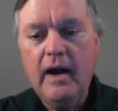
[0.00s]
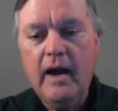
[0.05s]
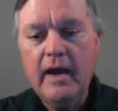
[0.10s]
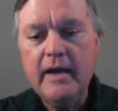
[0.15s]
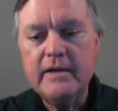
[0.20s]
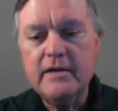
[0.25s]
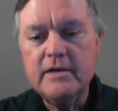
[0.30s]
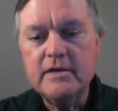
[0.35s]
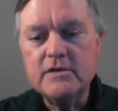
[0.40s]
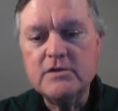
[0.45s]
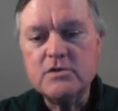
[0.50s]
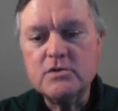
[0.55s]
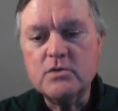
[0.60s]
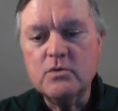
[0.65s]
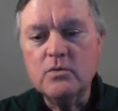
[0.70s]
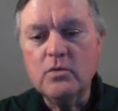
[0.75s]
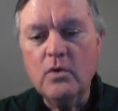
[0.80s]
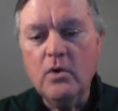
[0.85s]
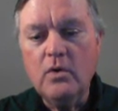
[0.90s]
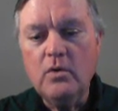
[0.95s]
I can
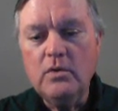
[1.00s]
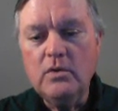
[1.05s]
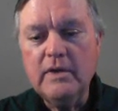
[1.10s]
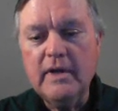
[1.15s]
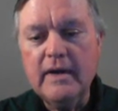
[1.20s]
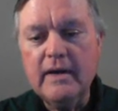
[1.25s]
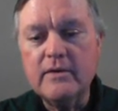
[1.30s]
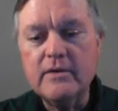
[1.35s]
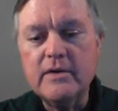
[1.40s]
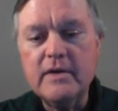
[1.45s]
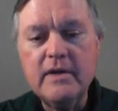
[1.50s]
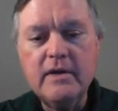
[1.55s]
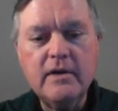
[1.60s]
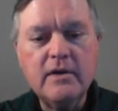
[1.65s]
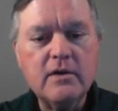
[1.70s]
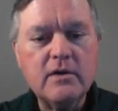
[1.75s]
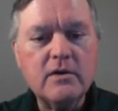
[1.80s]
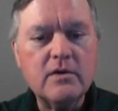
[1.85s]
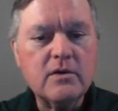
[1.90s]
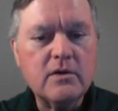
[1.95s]
scroll down
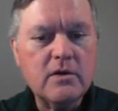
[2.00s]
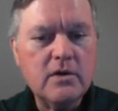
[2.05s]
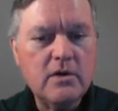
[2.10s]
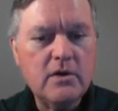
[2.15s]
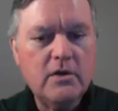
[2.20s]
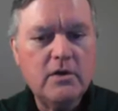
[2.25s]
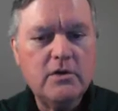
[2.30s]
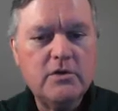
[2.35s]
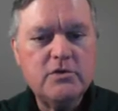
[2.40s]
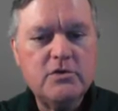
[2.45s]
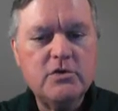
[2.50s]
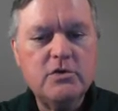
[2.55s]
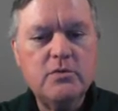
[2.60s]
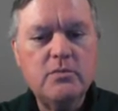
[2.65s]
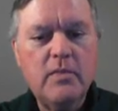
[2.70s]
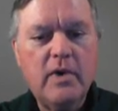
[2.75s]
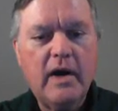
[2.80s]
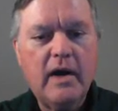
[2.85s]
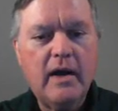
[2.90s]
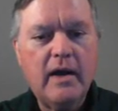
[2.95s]
here
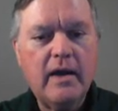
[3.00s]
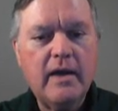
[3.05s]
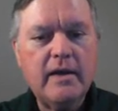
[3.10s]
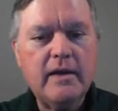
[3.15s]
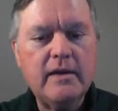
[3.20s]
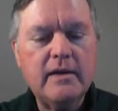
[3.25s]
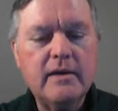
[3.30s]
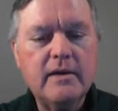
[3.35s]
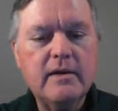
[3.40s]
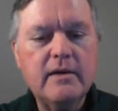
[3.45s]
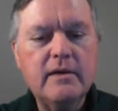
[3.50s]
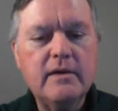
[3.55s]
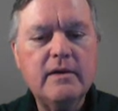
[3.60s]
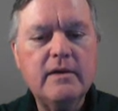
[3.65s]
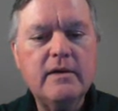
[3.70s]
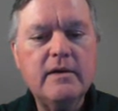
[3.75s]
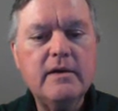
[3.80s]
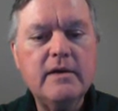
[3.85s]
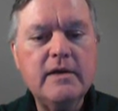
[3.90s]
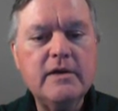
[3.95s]
to my
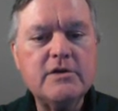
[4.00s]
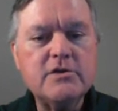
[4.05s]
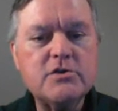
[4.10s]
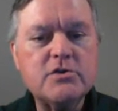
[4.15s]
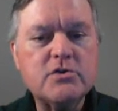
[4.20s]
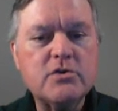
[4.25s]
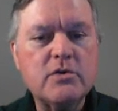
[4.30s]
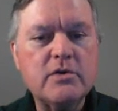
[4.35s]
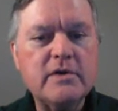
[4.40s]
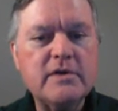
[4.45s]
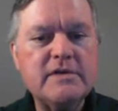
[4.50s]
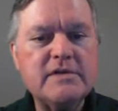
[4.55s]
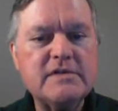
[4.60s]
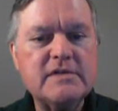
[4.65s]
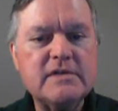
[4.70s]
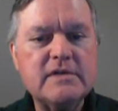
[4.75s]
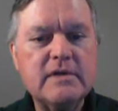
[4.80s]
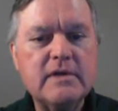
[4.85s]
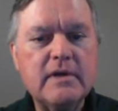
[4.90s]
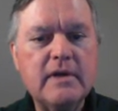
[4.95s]

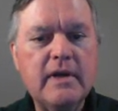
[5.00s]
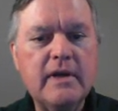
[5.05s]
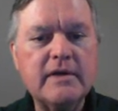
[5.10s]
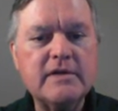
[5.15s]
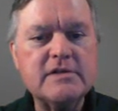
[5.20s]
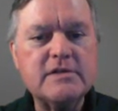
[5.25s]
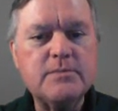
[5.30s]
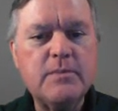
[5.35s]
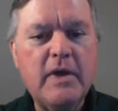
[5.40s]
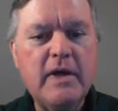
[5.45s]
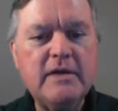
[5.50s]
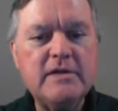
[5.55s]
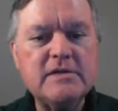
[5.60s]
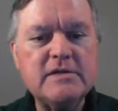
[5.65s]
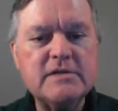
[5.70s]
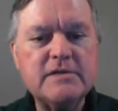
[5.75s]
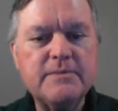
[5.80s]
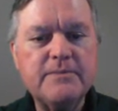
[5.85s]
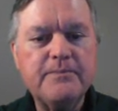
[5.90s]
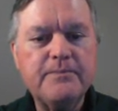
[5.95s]
insurance
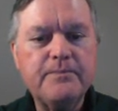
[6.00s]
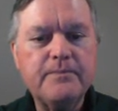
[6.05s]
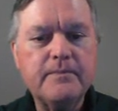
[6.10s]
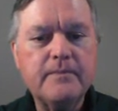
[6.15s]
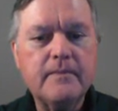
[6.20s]
expense,